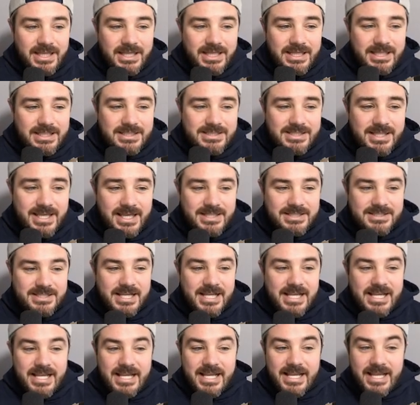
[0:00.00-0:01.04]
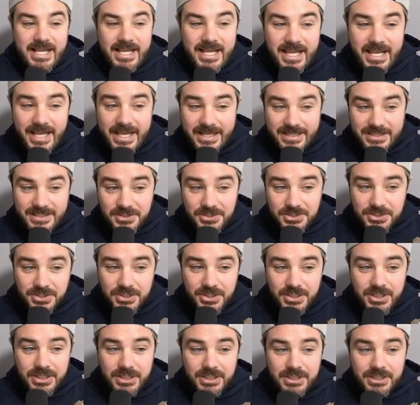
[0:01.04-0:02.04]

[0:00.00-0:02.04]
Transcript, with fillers: He says, Hinch